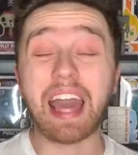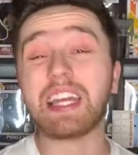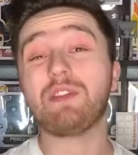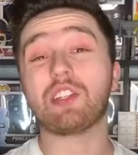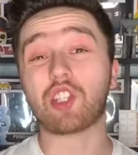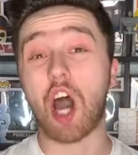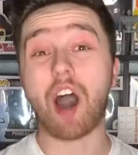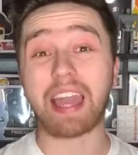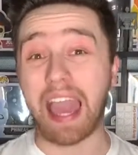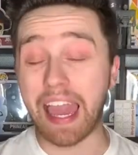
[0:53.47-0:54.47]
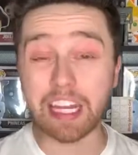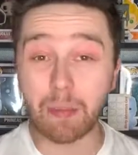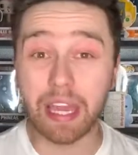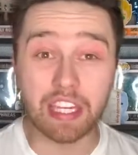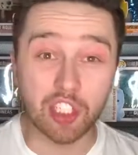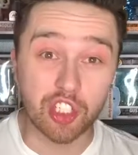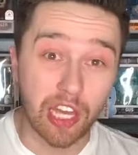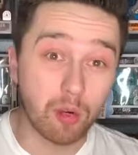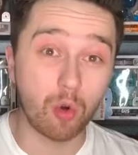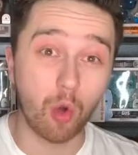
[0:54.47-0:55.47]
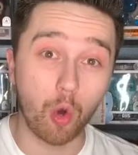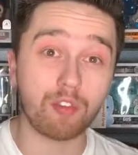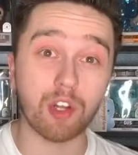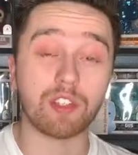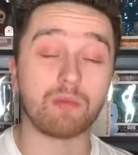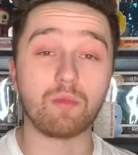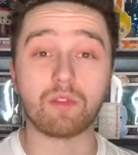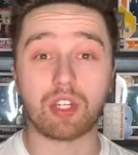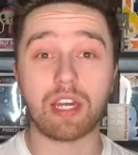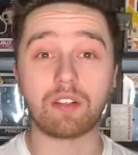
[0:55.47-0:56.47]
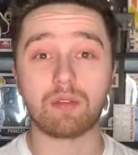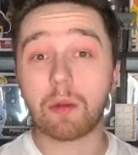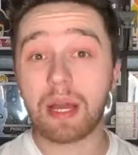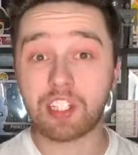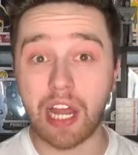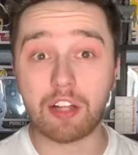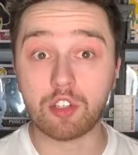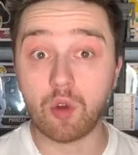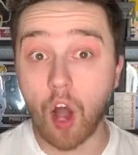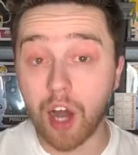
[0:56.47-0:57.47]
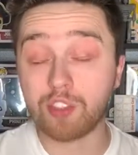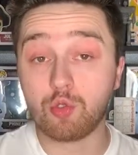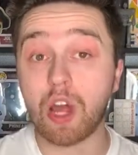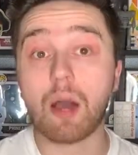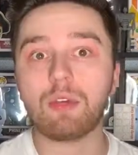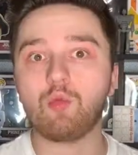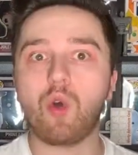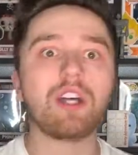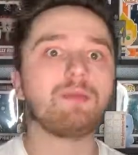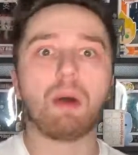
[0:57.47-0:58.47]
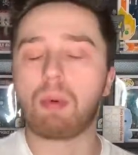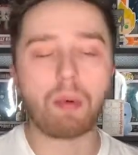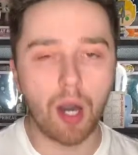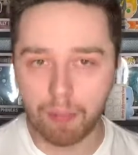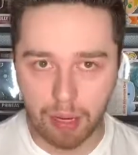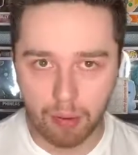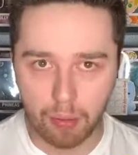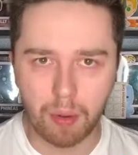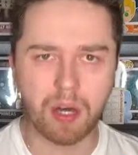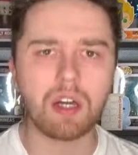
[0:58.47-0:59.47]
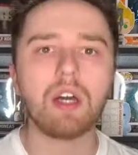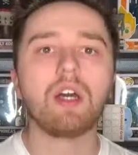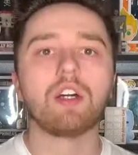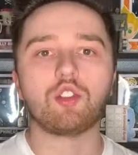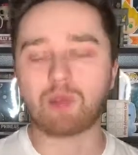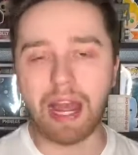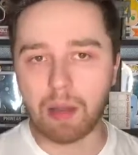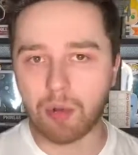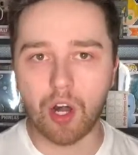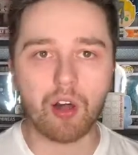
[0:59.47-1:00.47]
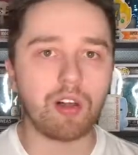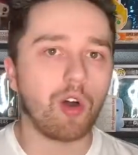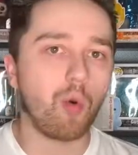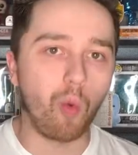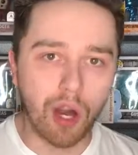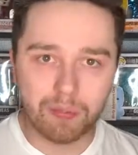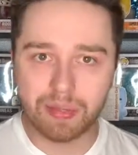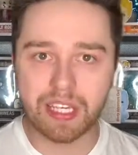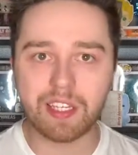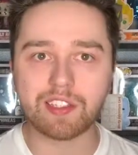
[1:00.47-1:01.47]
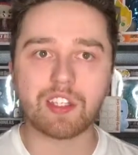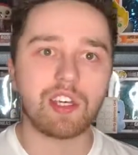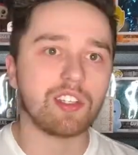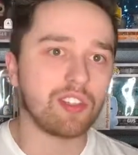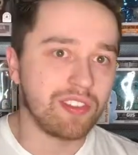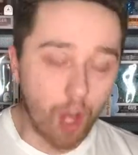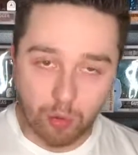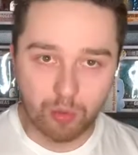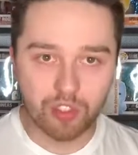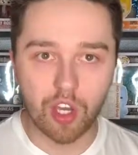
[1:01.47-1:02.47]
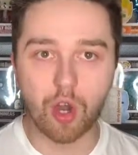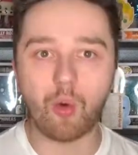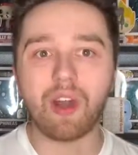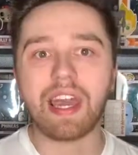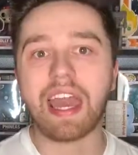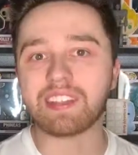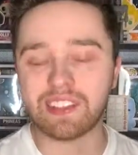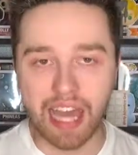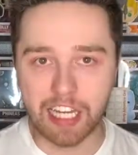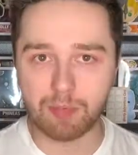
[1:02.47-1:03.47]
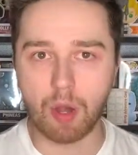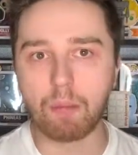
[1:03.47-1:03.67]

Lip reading: and even talk anime in general over on this channel. My childhood on Toonami was Dragon Ball, One Piece, Naruto, and Zatch Bell.